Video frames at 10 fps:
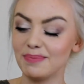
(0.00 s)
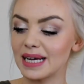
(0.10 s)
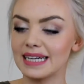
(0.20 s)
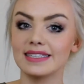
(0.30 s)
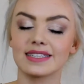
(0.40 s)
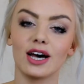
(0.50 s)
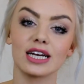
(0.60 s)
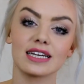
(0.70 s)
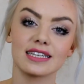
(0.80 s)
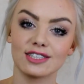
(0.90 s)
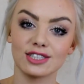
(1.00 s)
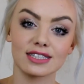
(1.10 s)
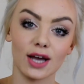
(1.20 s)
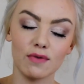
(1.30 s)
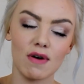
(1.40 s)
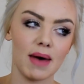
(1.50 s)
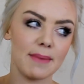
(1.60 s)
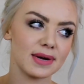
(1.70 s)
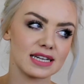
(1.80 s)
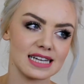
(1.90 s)
because I just don't
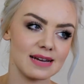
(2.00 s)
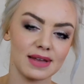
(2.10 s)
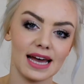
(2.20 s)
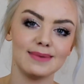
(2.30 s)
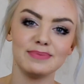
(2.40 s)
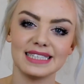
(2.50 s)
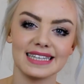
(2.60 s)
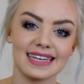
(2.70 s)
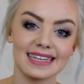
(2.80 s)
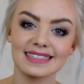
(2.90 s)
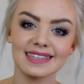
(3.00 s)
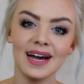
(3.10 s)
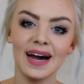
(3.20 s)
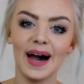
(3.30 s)
remember to keep the empty things.